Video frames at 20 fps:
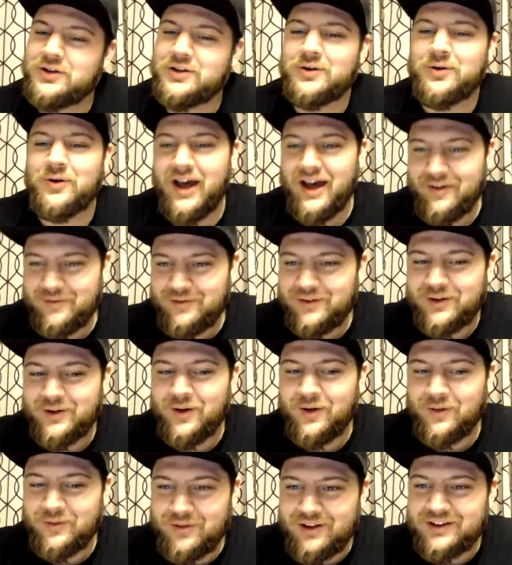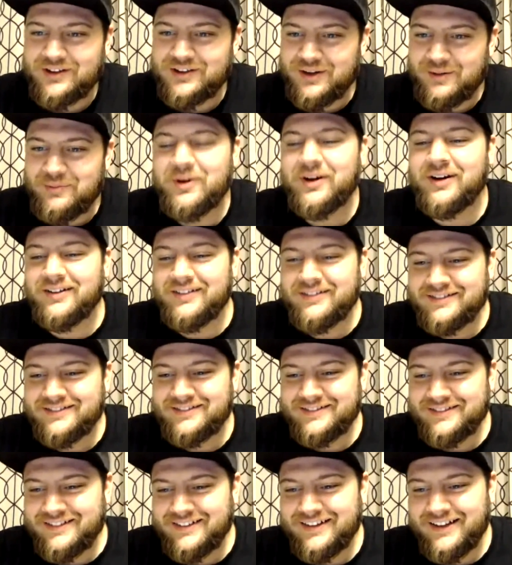don't have to call Felissa, but
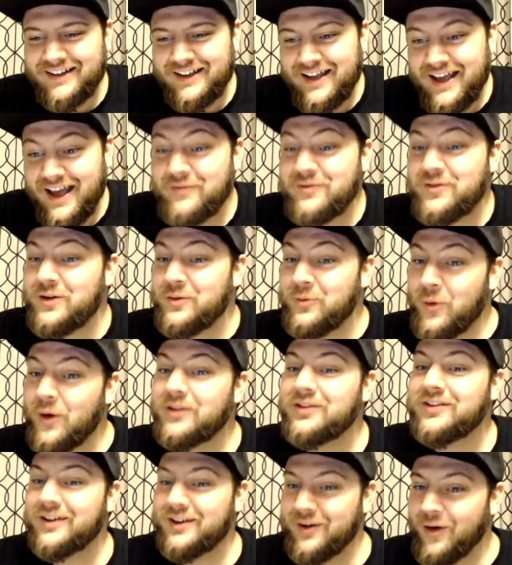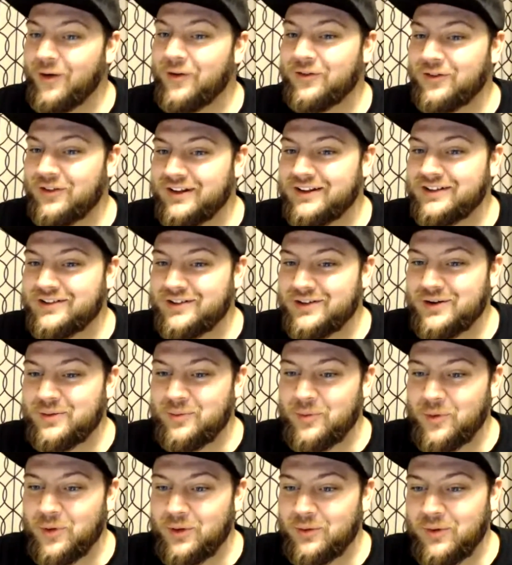if you want to call Felissa, you're
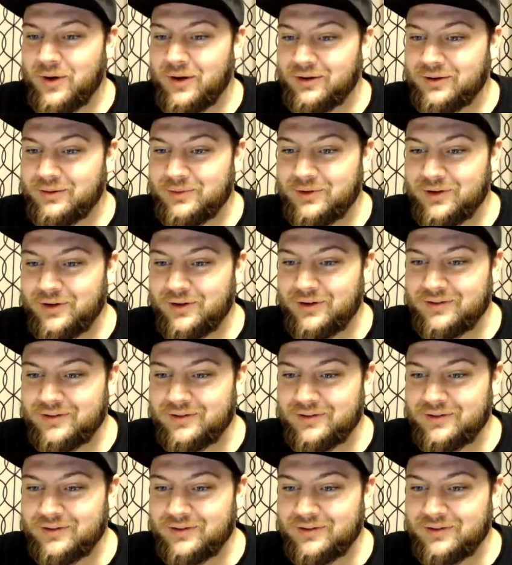more than welcome to.